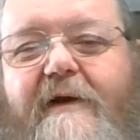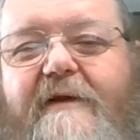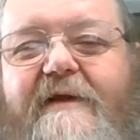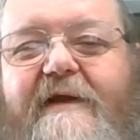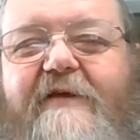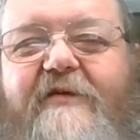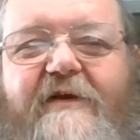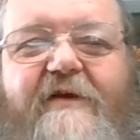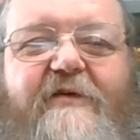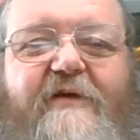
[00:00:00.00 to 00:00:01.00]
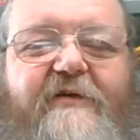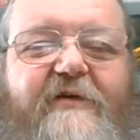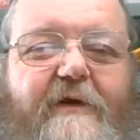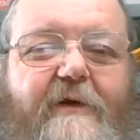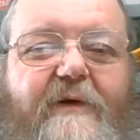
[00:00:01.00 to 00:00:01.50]
years and years and years
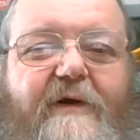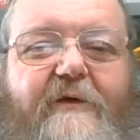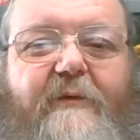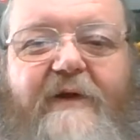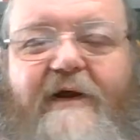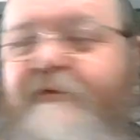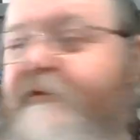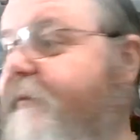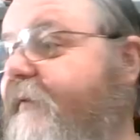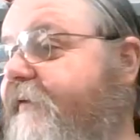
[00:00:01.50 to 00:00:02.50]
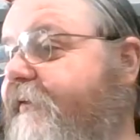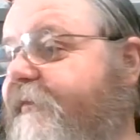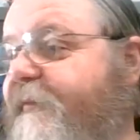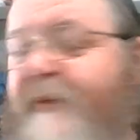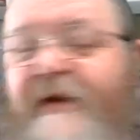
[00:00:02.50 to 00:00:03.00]
ago, and I will have to, when I've
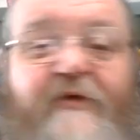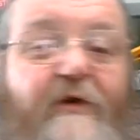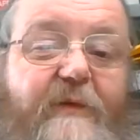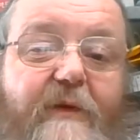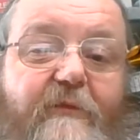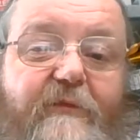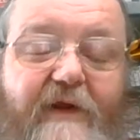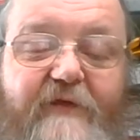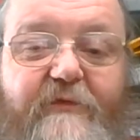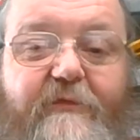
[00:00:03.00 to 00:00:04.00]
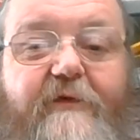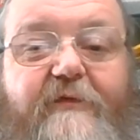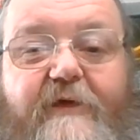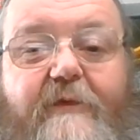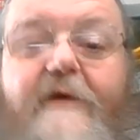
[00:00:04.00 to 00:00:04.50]
got some space, open up and flash in front
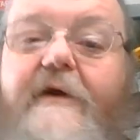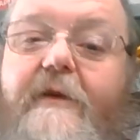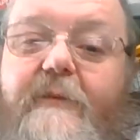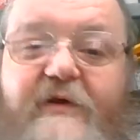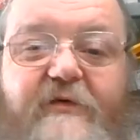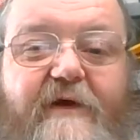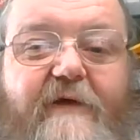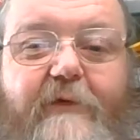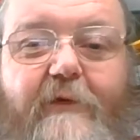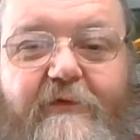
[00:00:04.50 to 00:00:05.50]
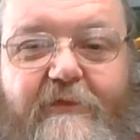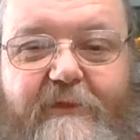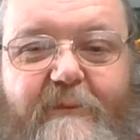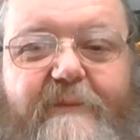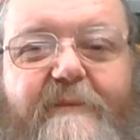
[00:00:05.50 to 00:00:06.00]
of you, because I have a lot of
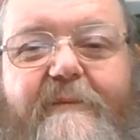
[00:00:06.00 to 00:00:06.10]
them.